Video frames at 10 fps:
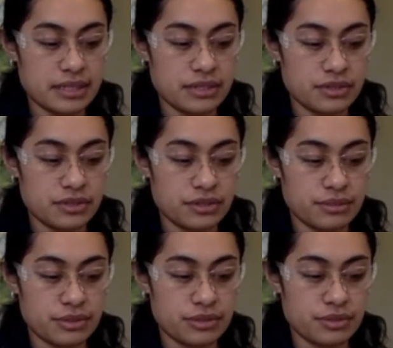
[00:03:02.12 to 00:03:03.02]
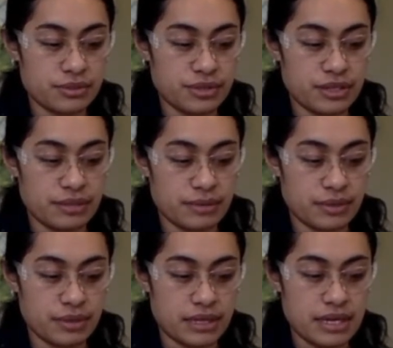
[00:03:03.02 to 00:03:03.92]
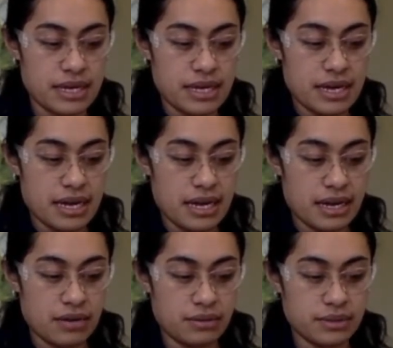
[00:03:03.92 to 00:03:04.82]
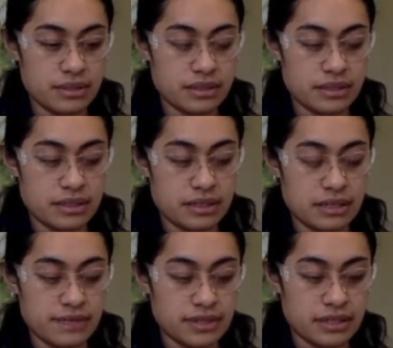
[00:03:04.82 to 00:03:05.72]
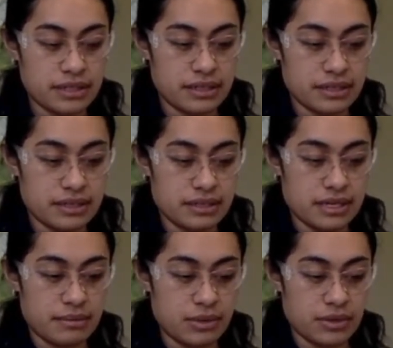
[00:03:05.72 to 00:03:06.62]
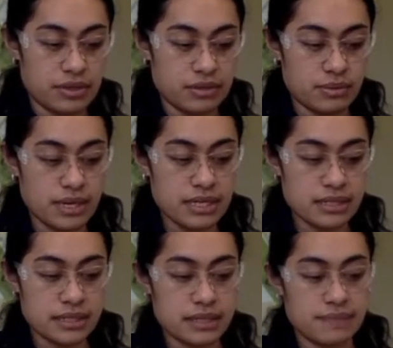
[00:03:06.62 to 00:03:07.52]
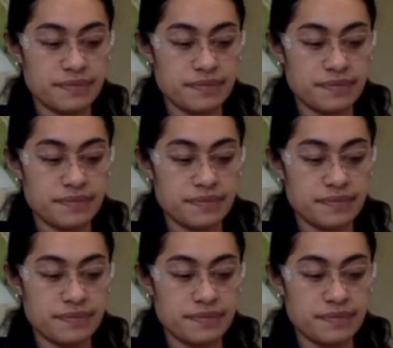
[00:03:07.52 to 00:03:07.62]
in circular motions, working my way outwards, never cleaning the same area twice.